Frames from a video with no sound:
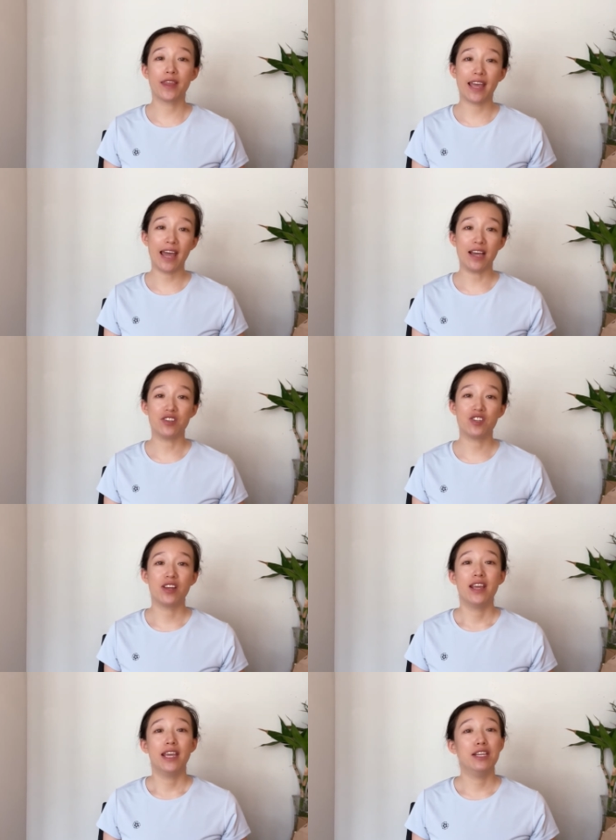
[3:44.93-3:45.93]
gas
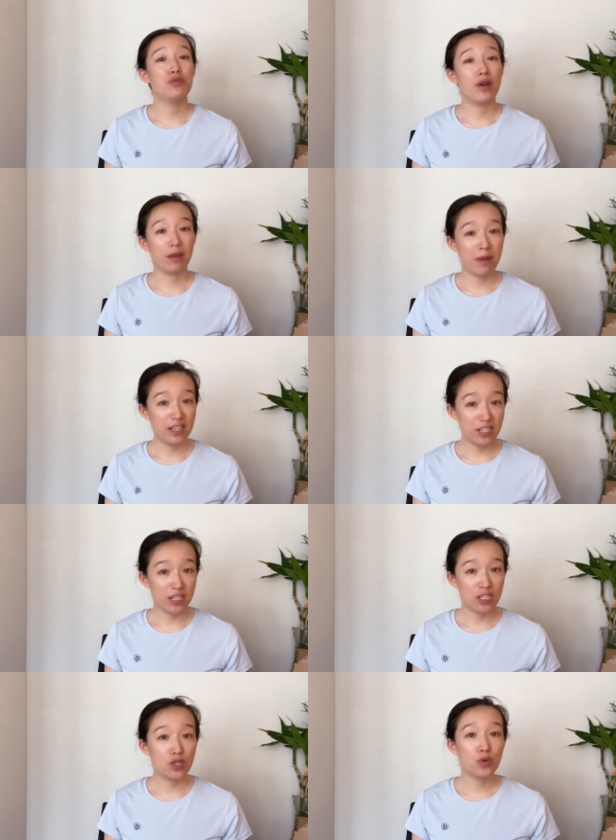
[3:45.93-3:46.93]
is
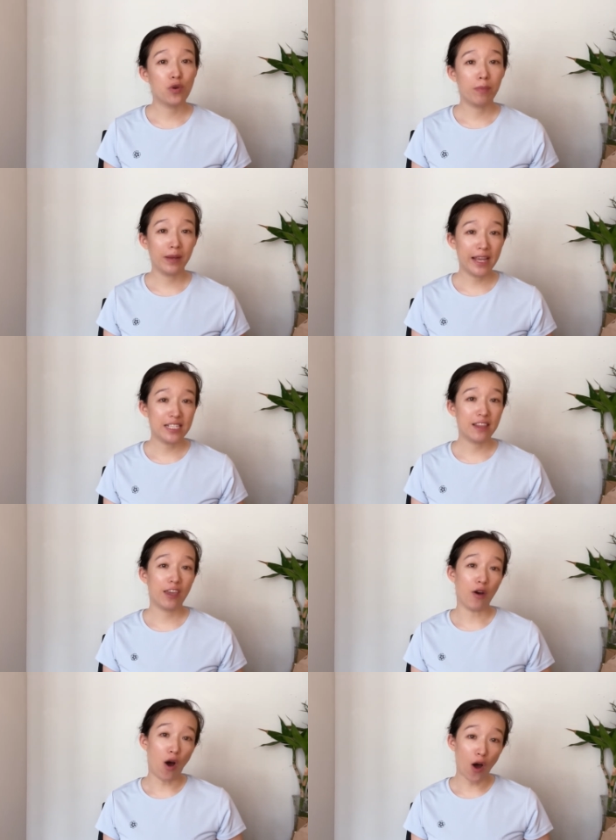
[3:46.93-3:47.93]
recommended to replace
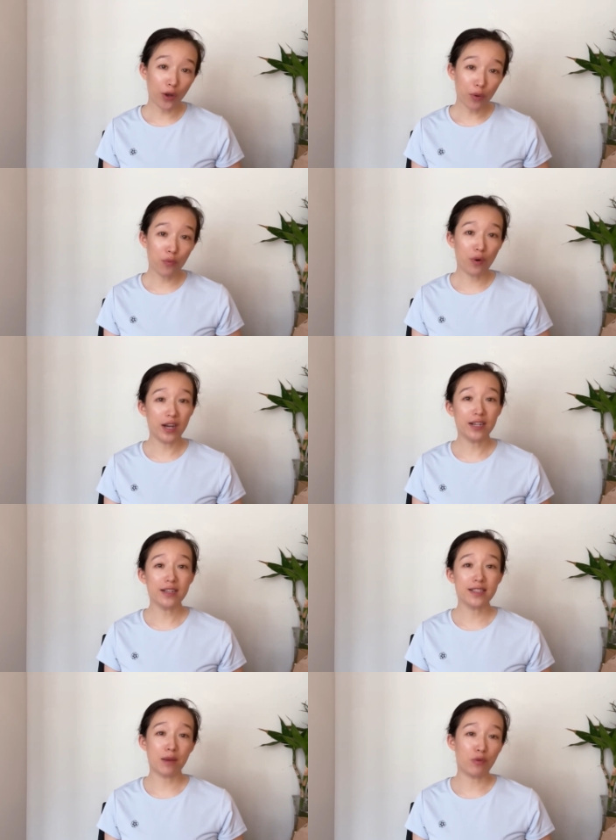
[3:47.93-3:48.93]
the oil
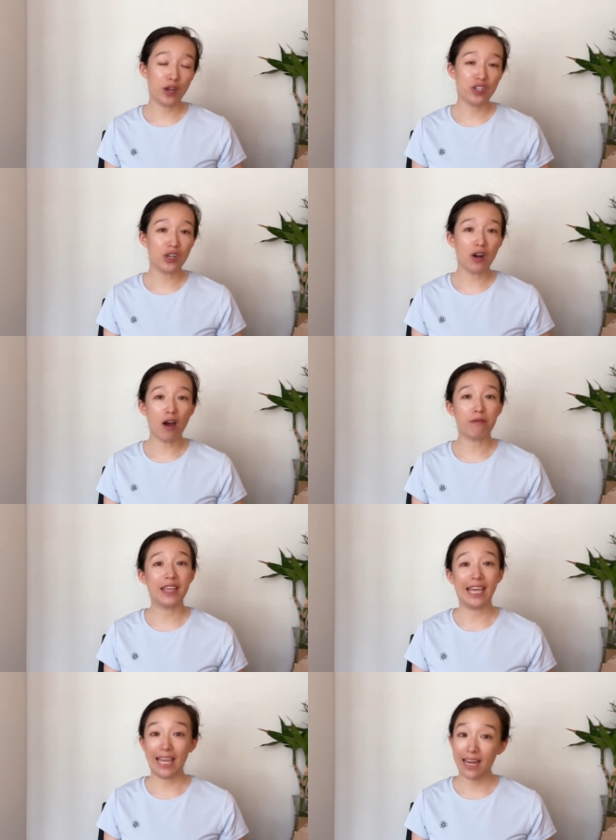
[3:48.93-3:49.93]
water separator of
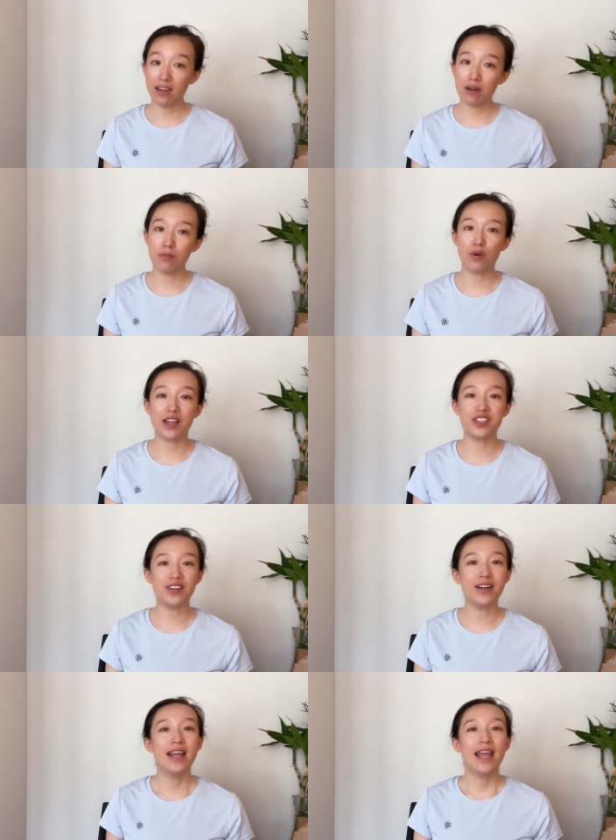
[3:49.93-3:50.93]
the air
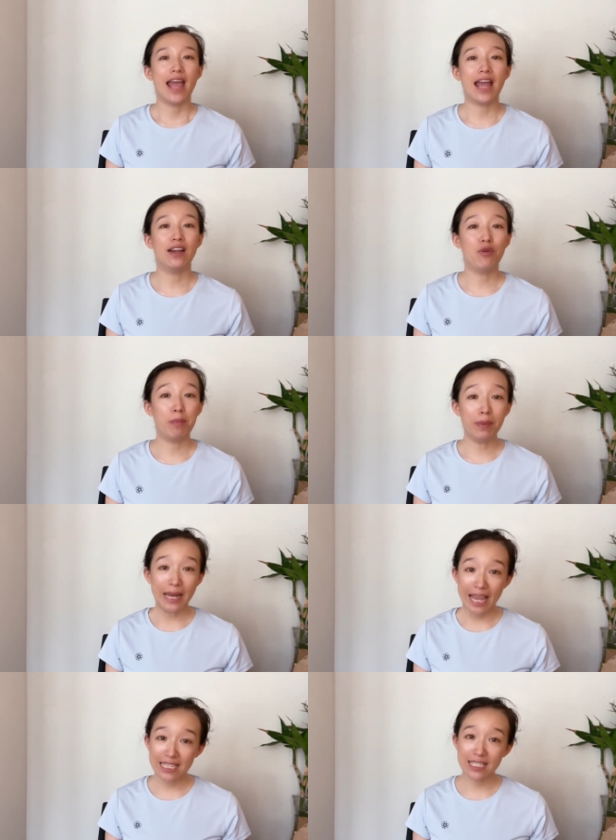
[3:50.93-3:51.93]
compressor and
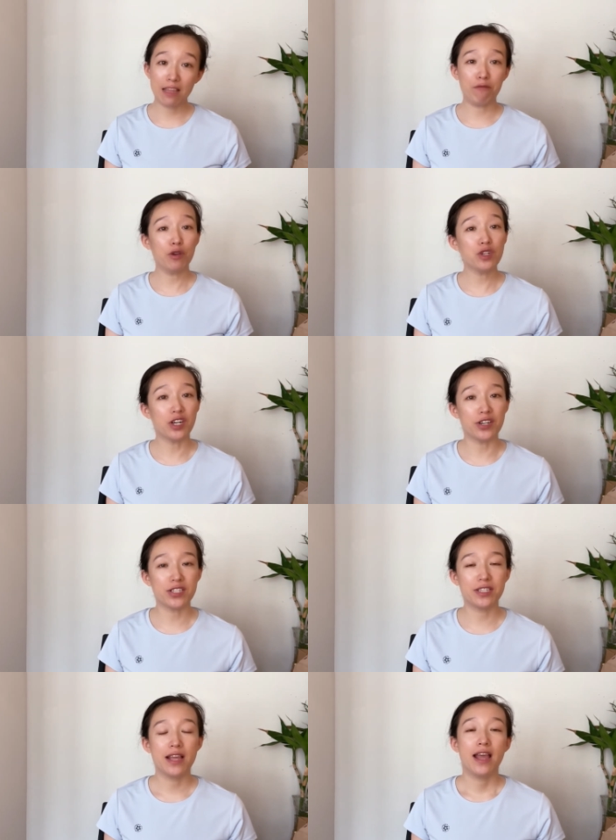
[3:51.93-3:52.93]
replace the
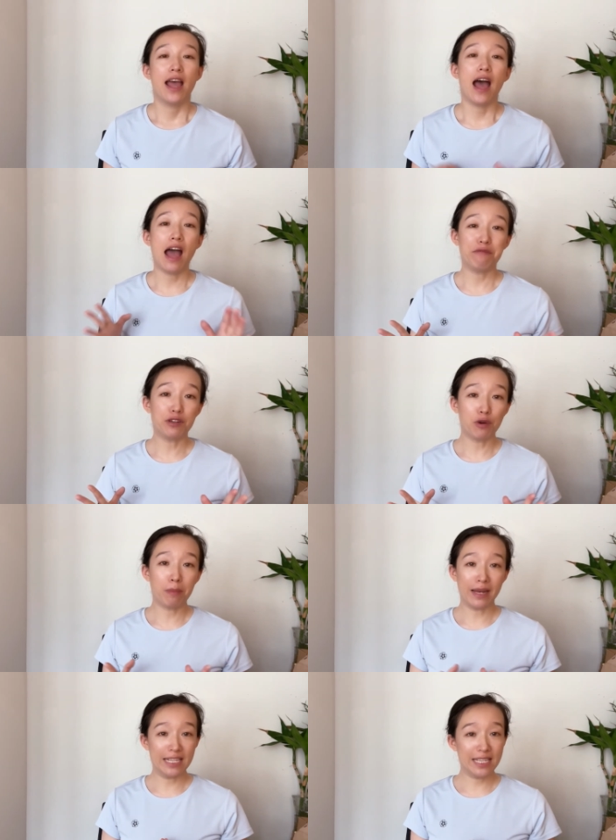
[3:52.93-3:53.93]
filters. After
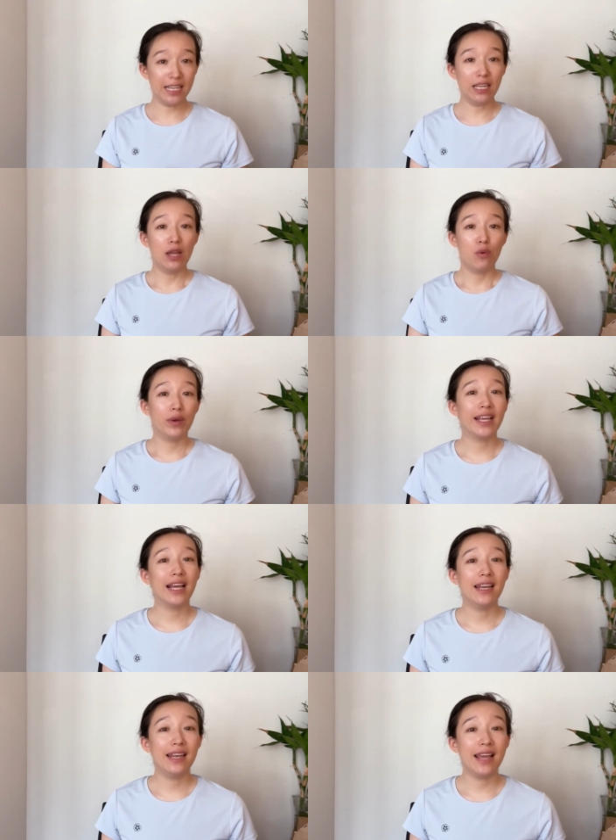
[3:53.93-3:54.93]
replacing, we
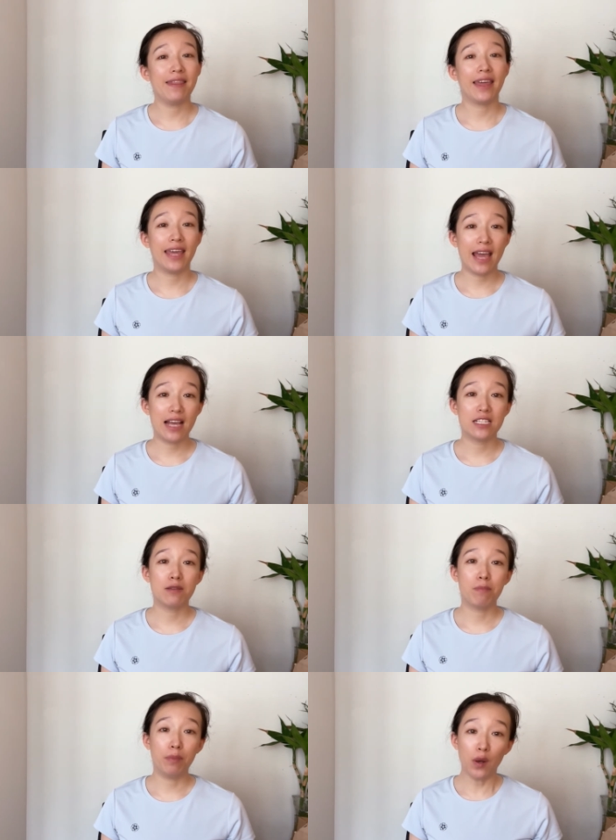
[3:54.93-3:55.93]
can let the gas
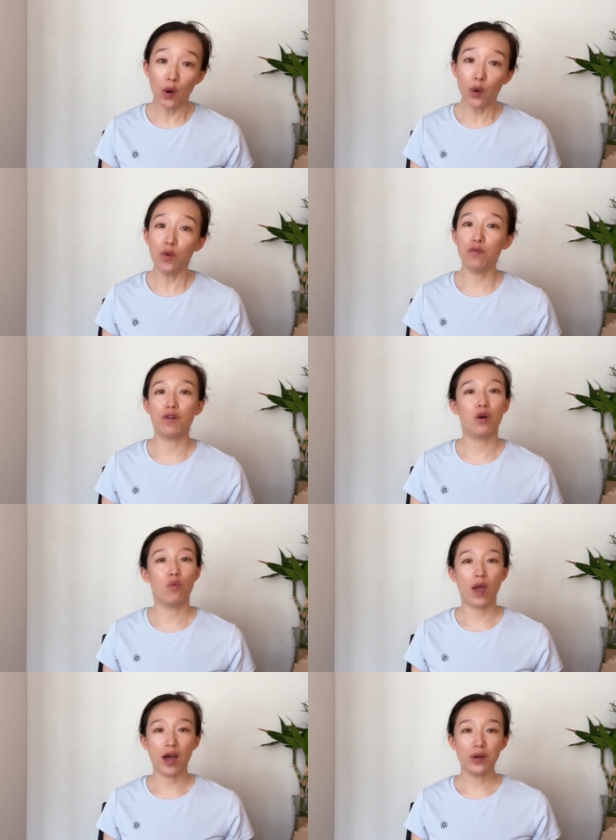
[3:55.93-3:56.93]
blow for
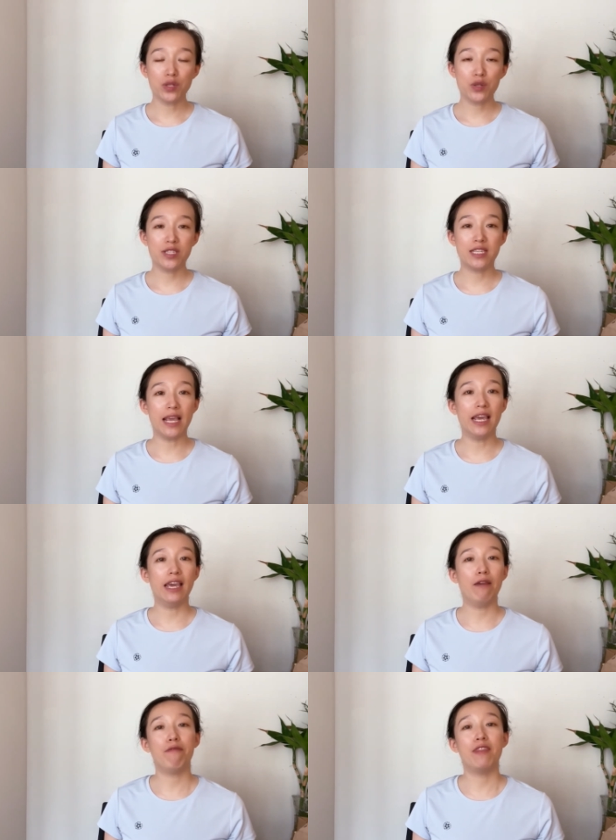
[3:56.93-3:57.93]
a while to
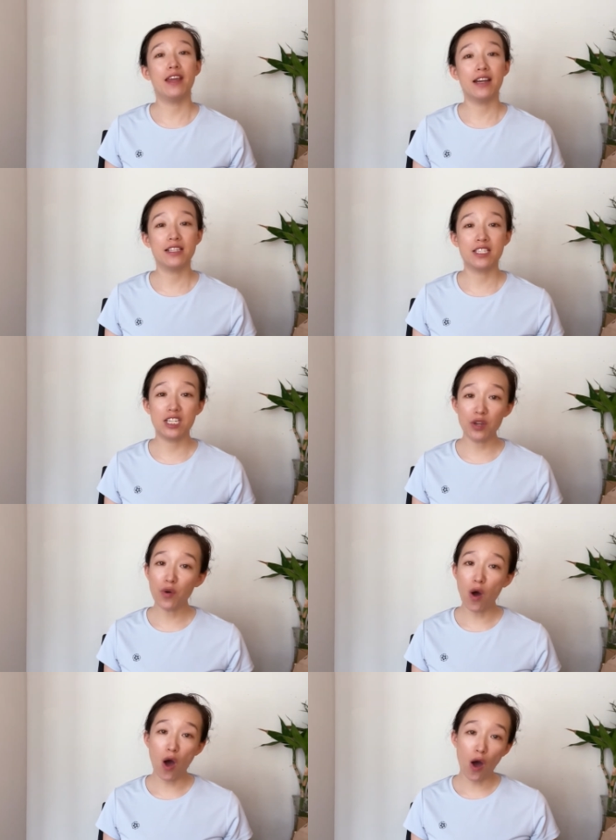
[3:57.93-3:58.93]
see if there is
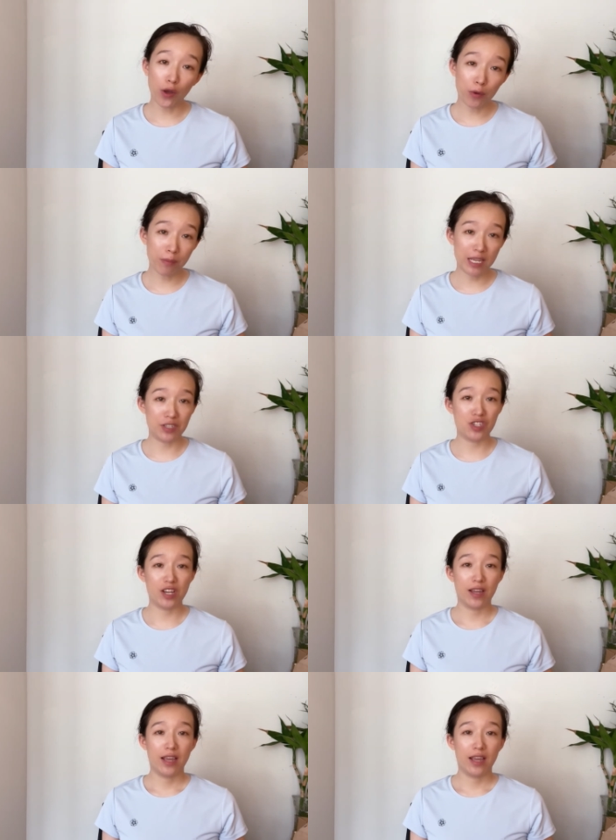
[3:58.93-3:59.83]
still oil mist.